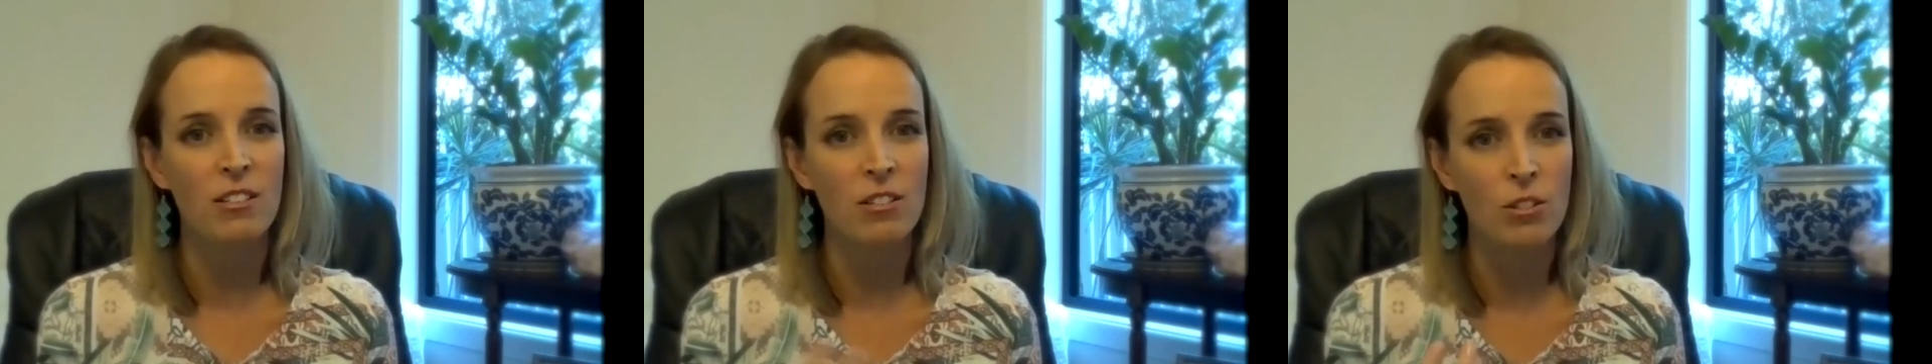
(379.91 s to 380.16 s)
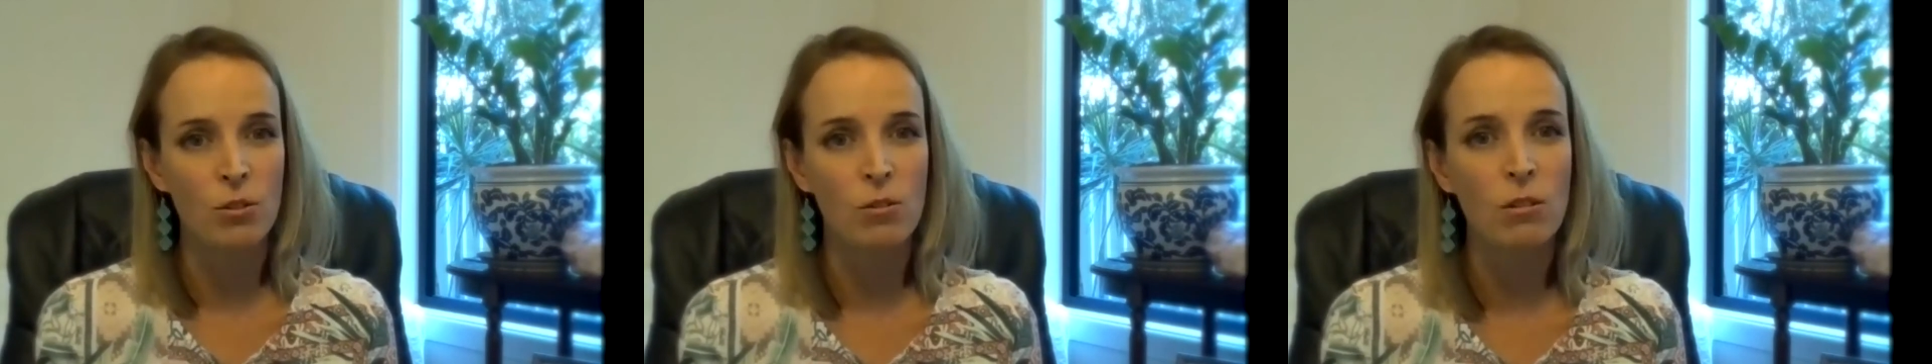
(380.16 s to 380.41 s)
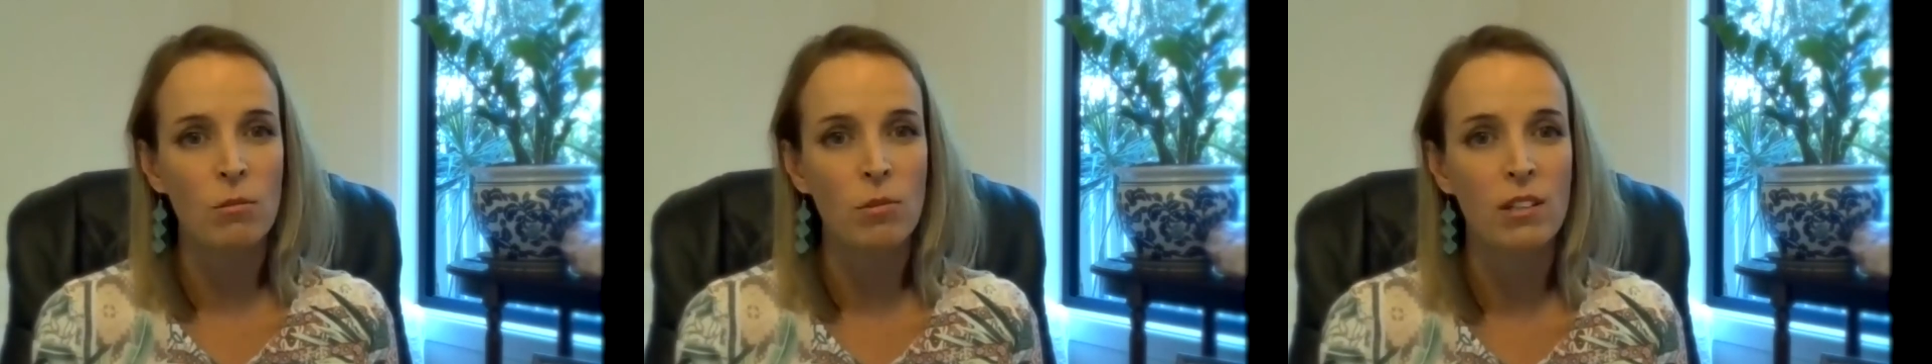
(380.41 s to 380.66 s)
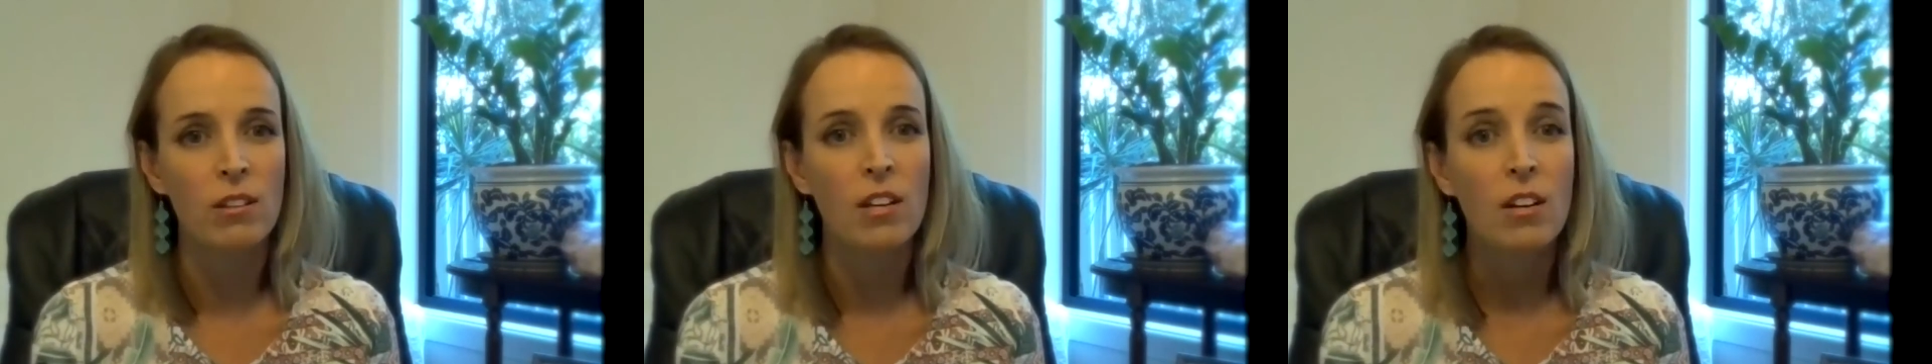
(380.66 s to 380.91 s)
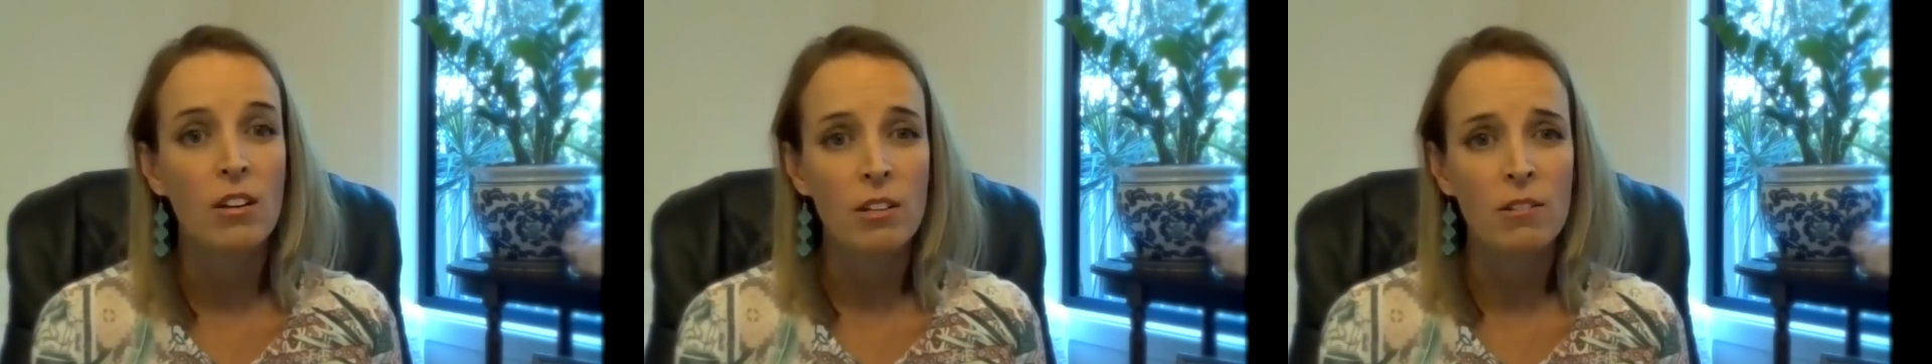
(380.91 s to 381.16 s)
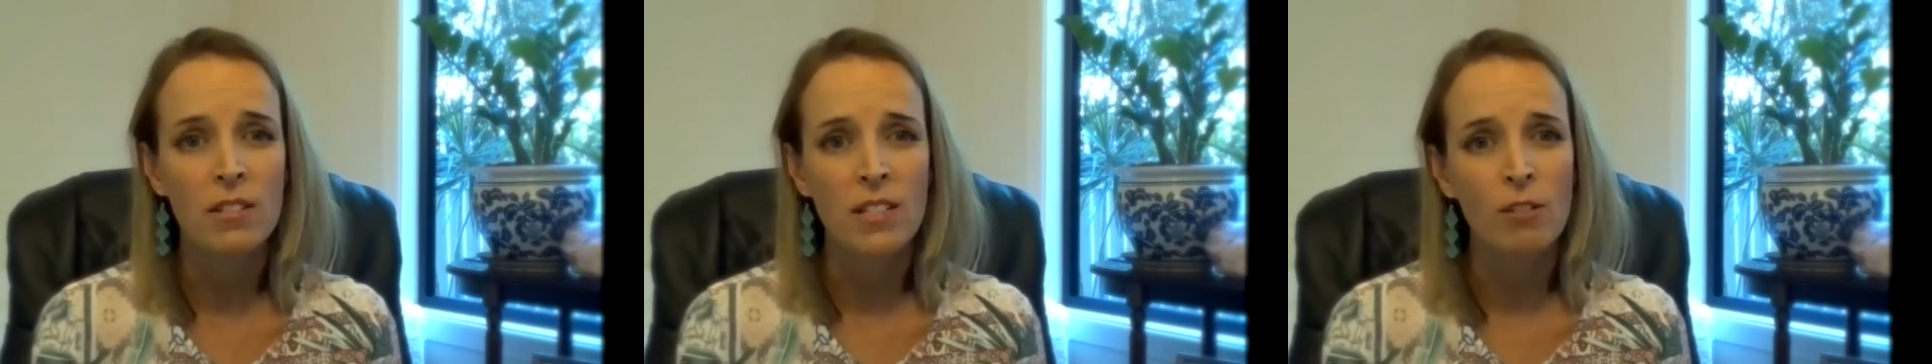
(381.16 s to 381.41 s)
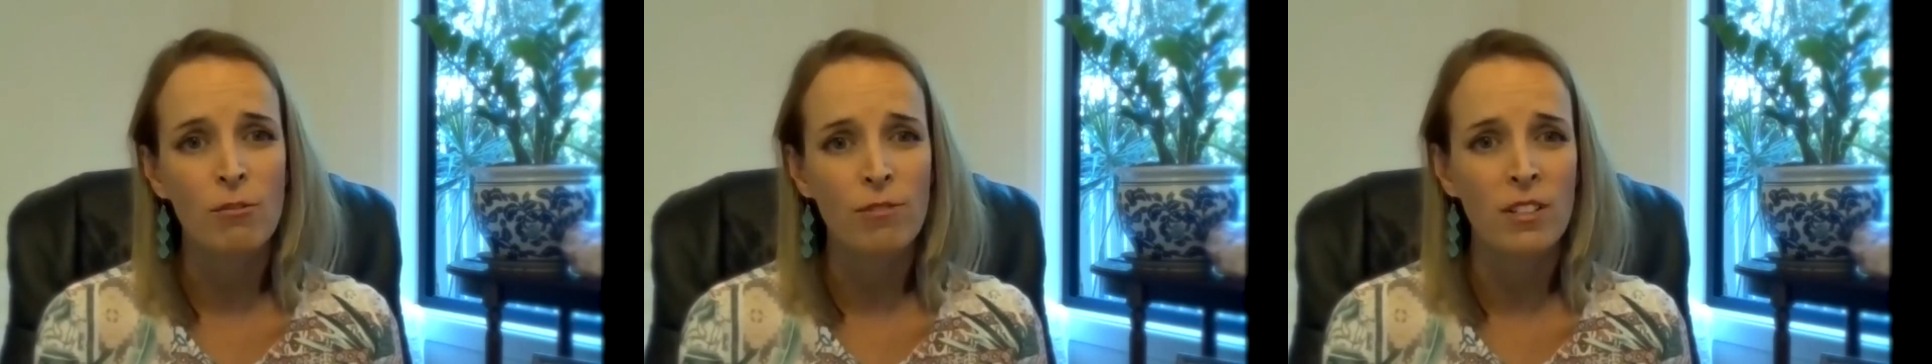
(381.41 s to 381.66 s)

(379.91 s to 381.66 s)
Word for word: to talk with yourself